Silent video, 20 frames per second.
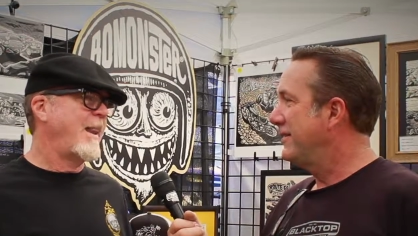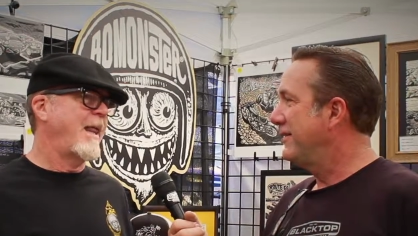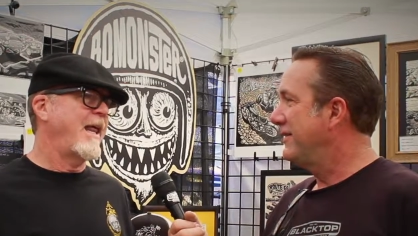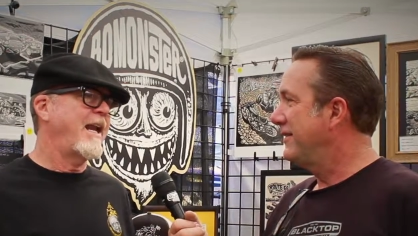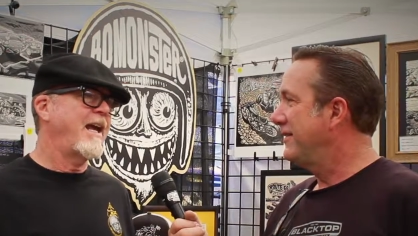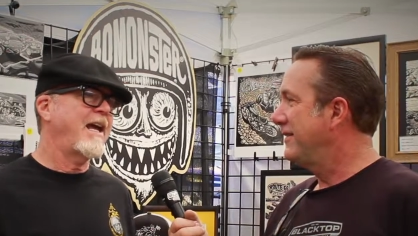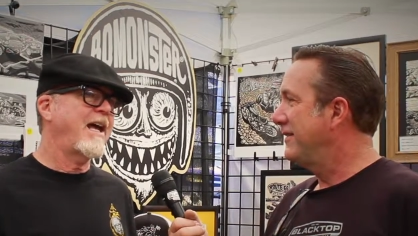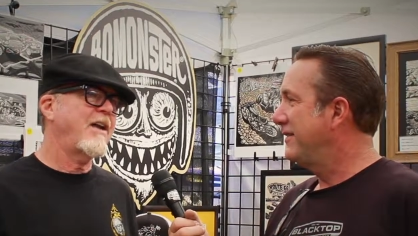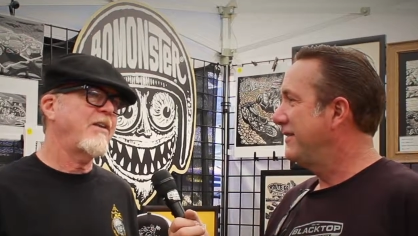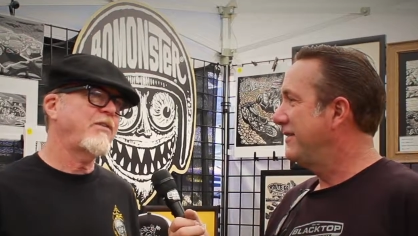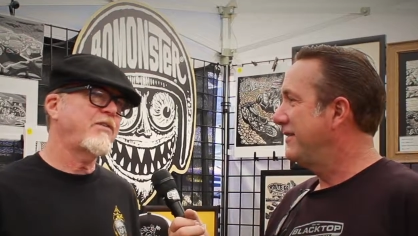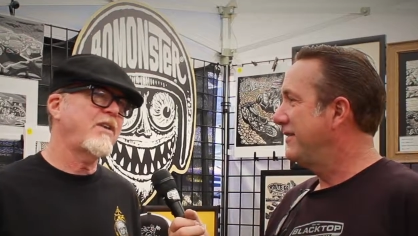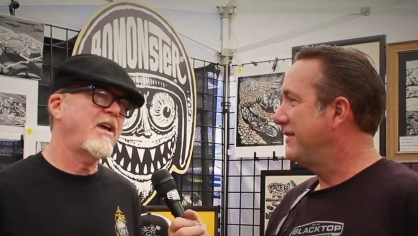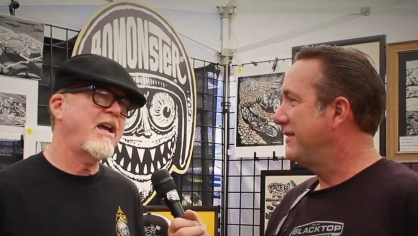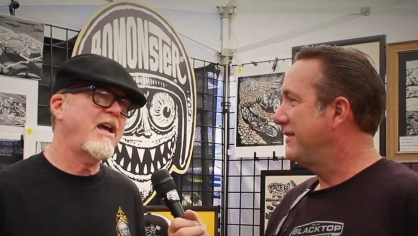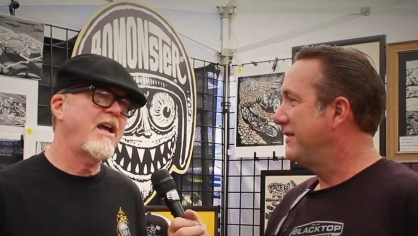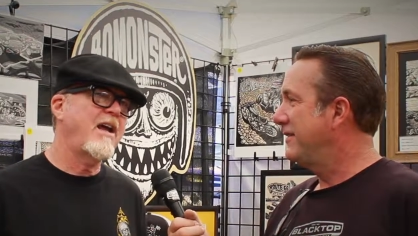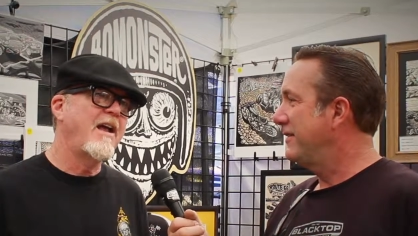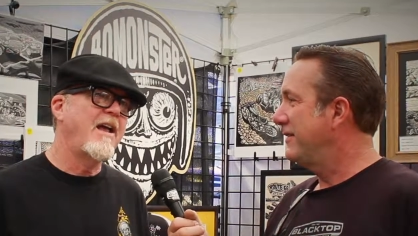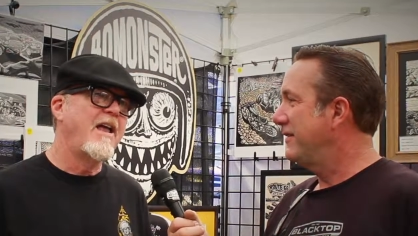Speaker 1: And I got to
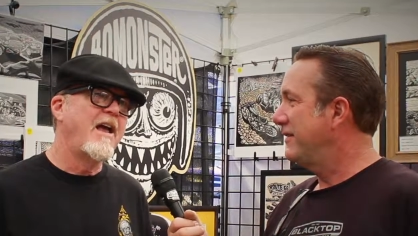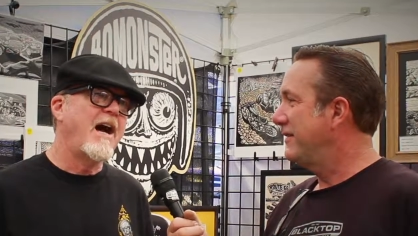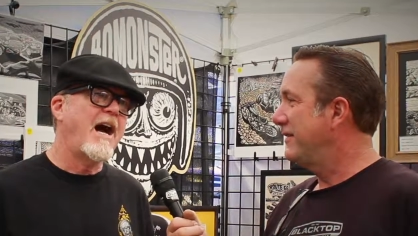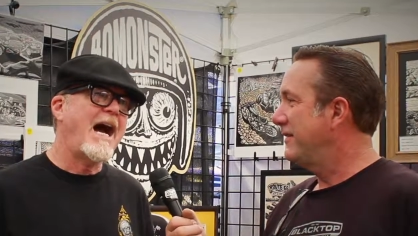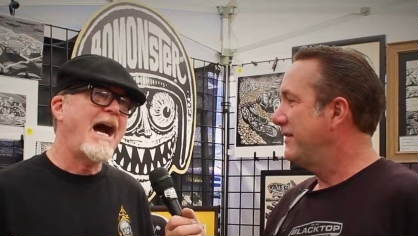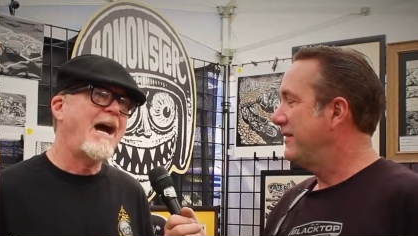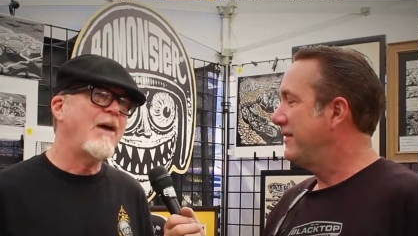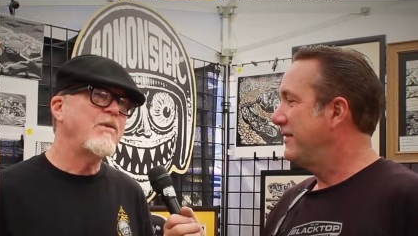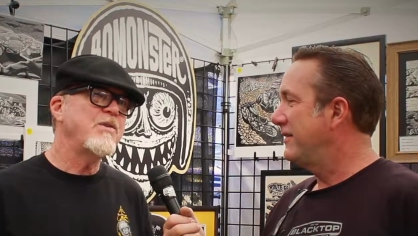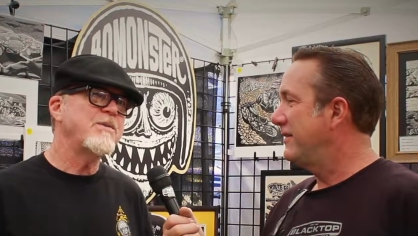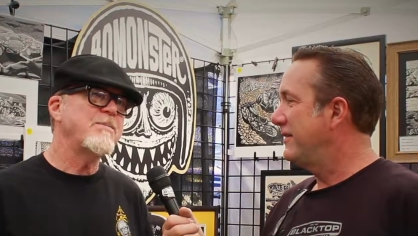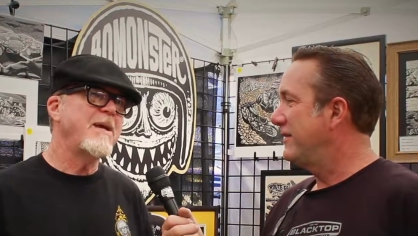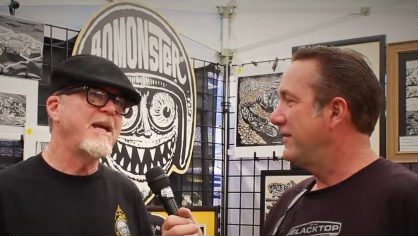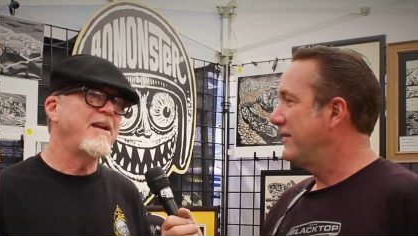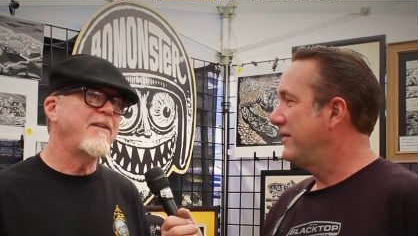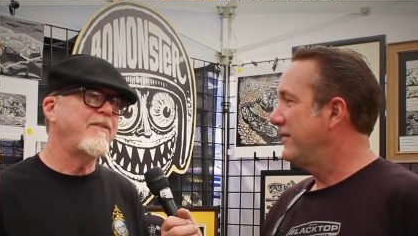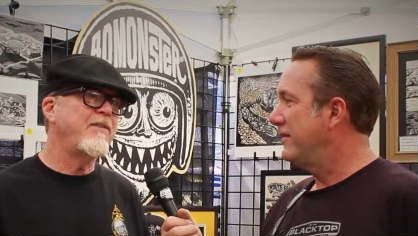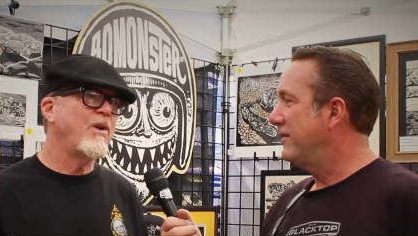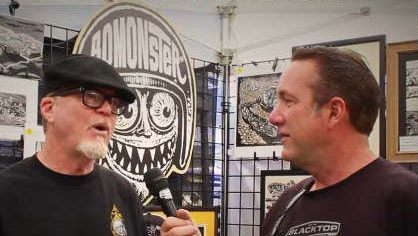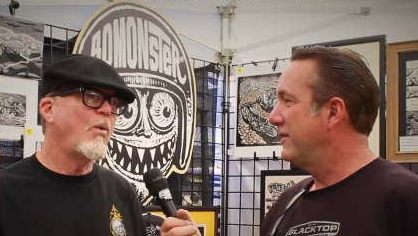say, I was
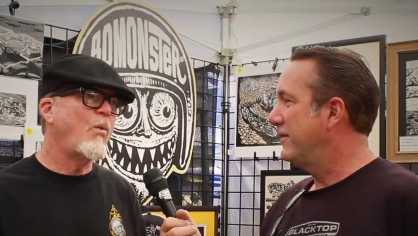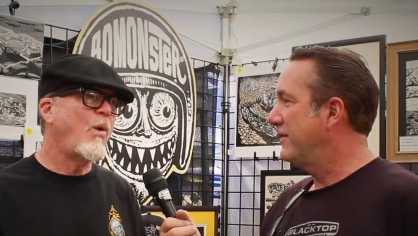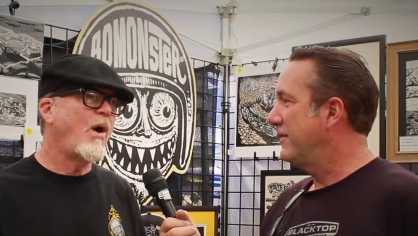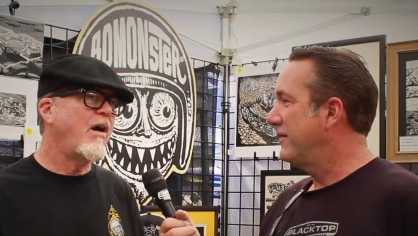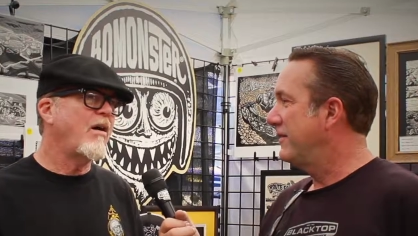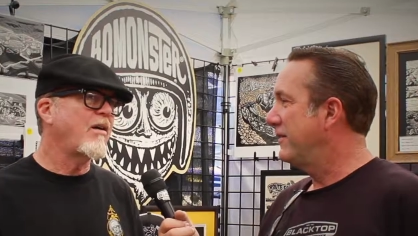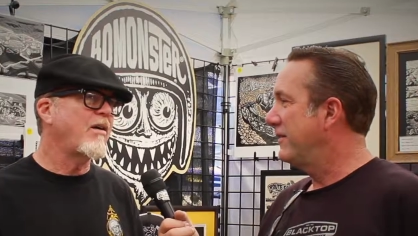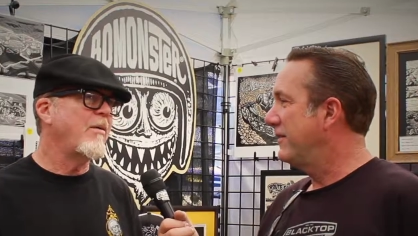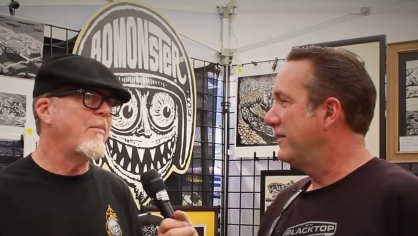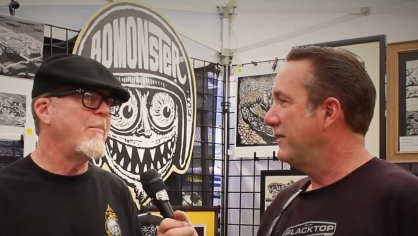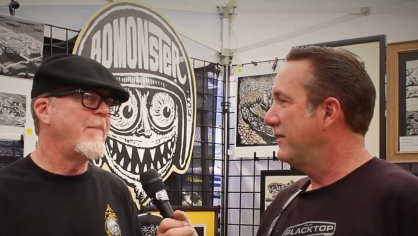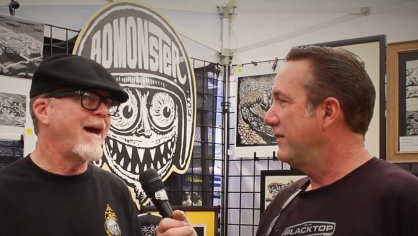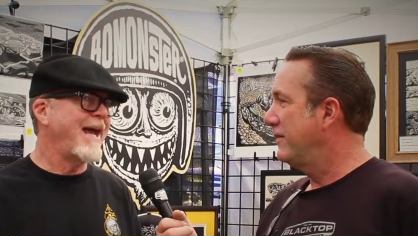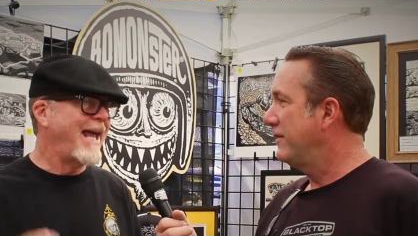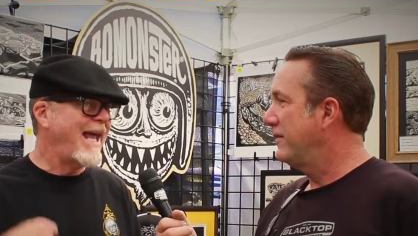made to feel welcome by